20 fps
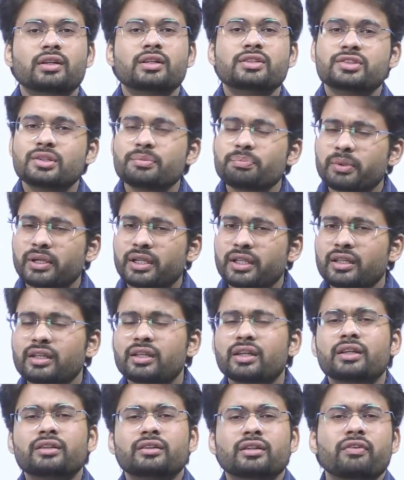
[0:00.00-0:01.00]

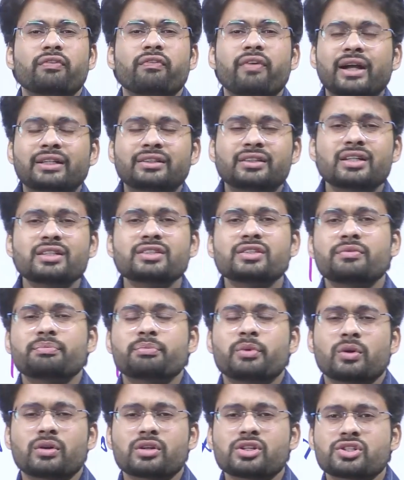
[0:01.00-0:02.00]
Simply, the factors of
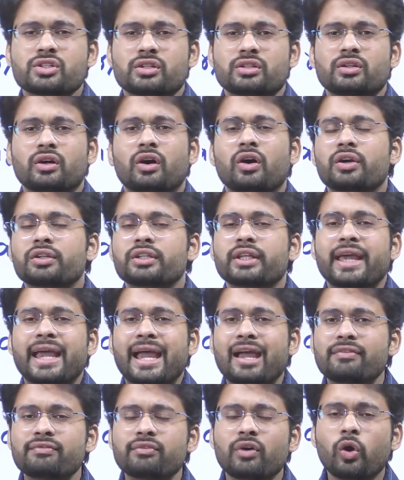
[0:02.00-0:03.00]
production or the
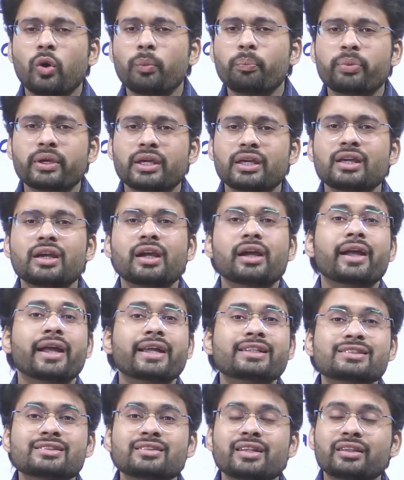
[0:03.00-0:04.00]
FOP
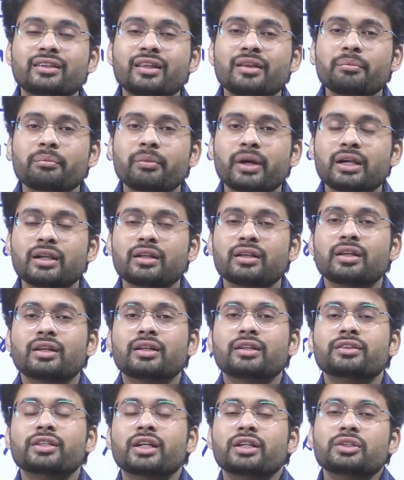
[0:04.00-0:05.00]
is nothing but
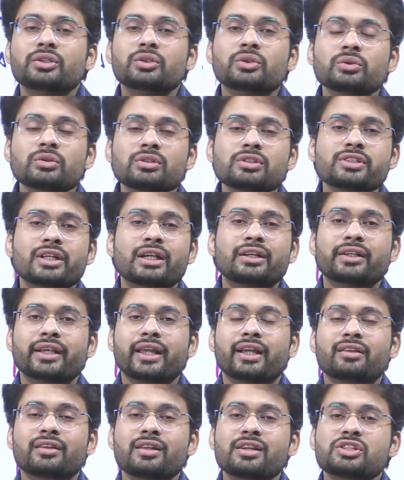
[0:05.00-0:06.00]
the tools and
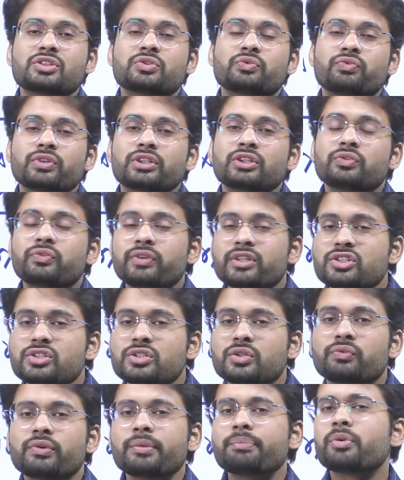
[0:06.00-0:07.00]
techniques with
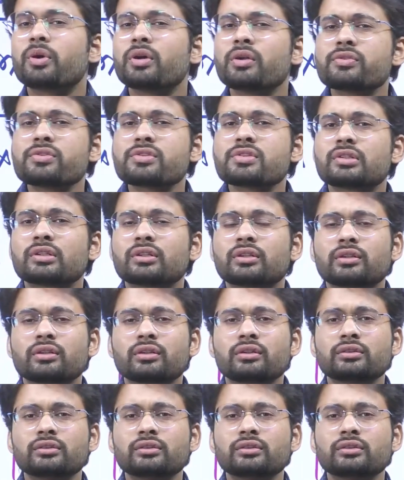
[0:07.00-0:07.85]
which we produce.